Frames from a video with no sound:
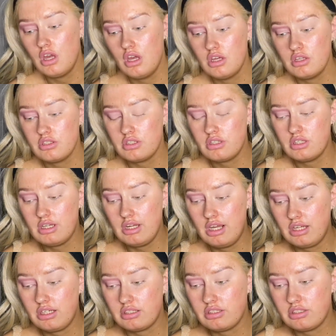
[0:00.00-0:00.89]
The
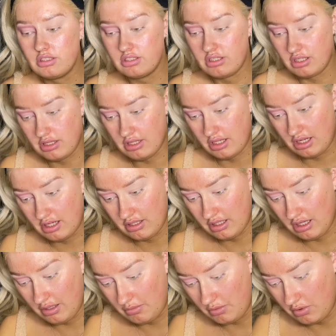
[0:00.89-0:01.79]
next thing that
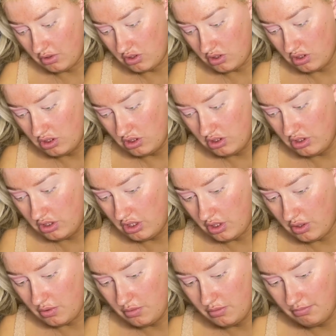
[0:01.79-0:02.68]
I'm going to
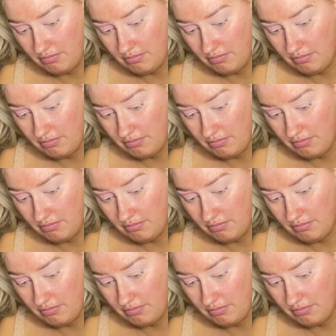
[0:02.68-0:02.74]
do